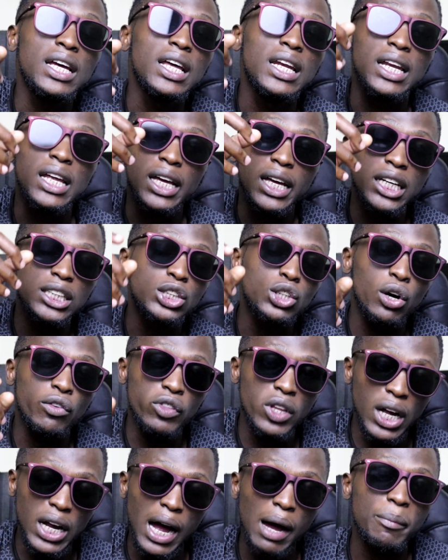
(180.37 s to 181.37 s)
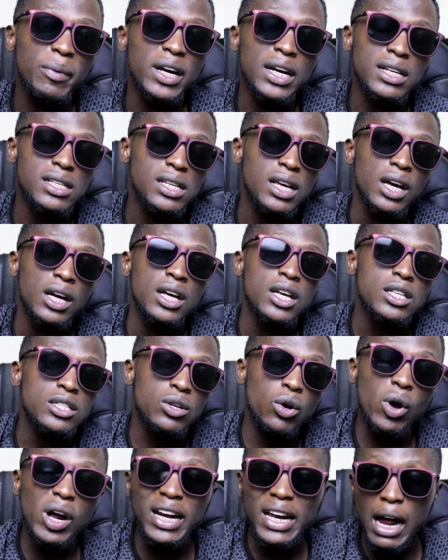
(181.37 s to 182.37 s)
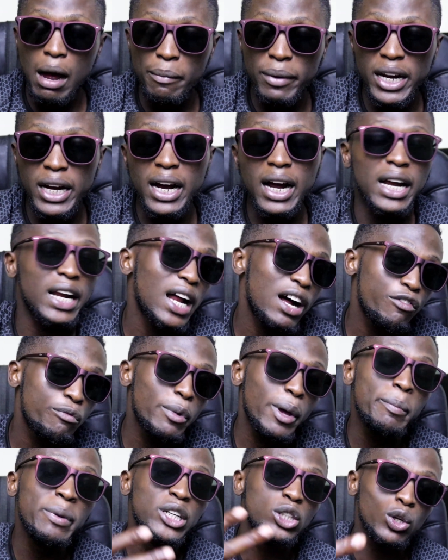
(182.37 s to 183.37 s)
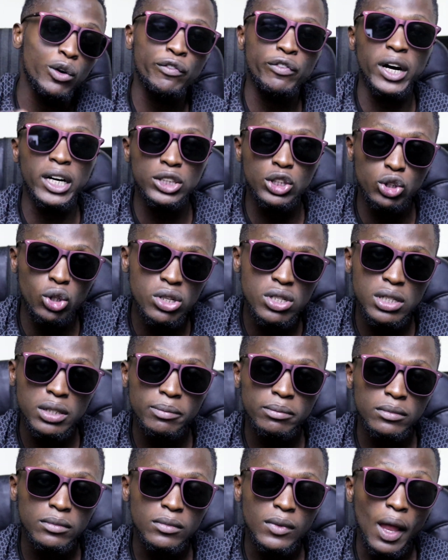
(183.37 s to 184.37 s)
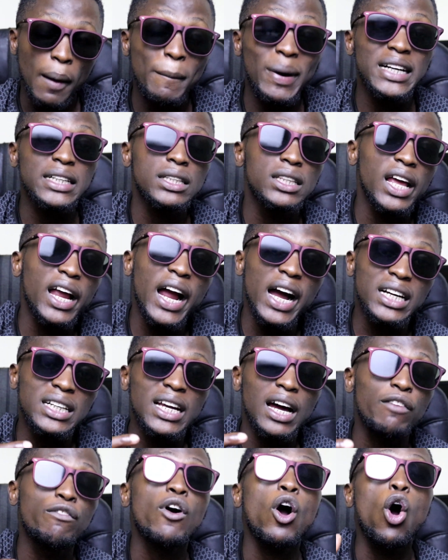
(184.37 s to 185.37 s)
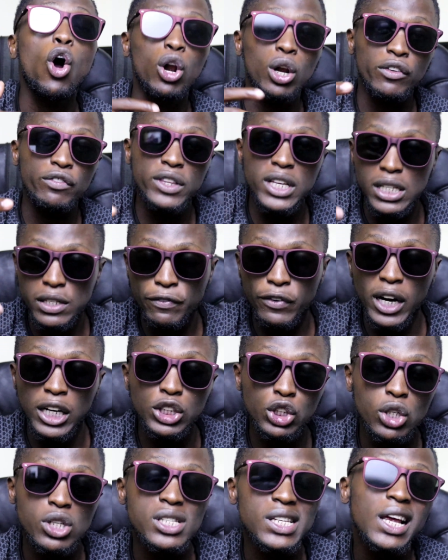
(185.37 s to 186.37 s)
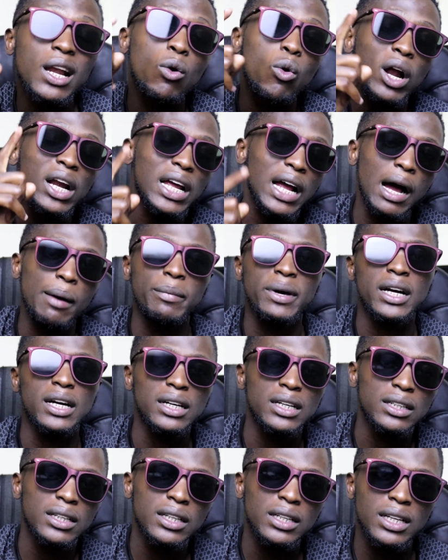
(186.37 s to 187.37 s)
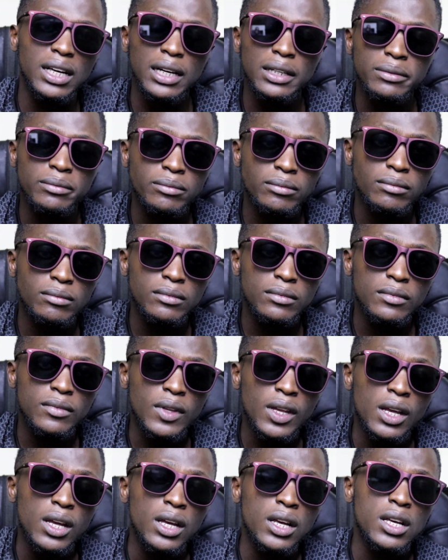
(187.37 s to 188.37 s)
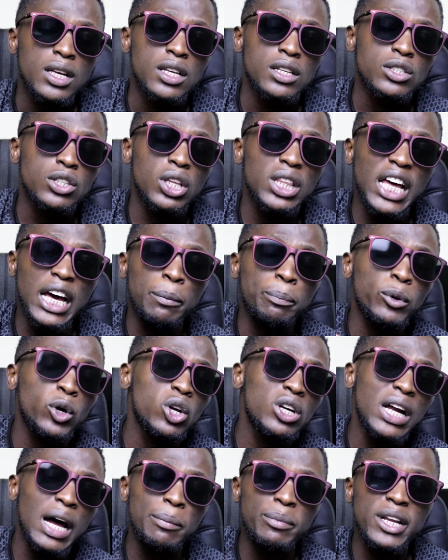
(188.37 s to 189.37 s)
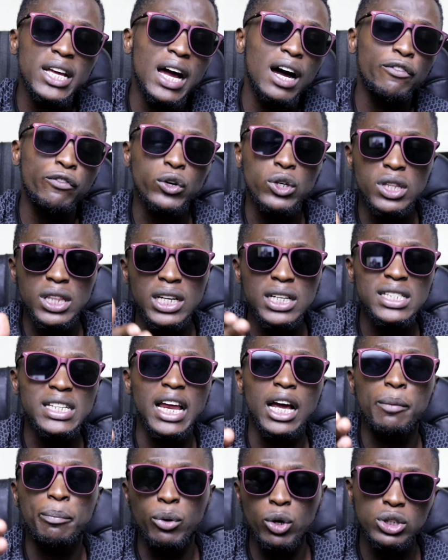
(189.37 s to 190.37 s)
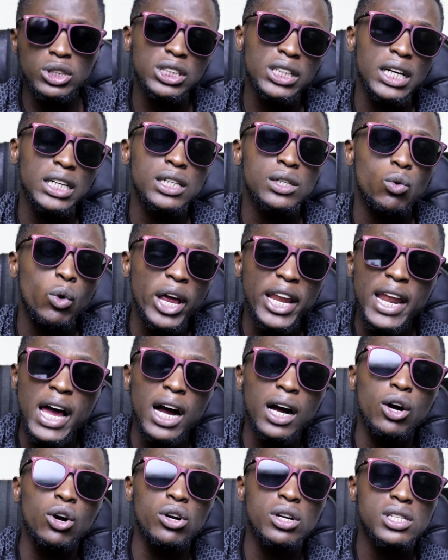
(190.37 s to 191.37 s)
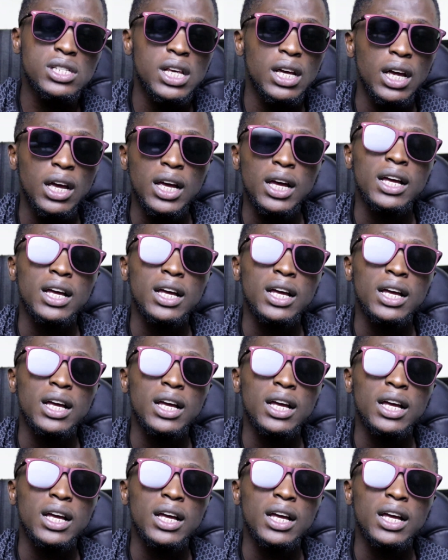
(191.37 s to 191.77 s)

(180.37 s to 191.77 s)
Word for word: in each of the cameras. So one camera can have maybe two functions, but they can't have all of these functions in one camera. Yeah. So they are programmed here for things like portrait, wide angles,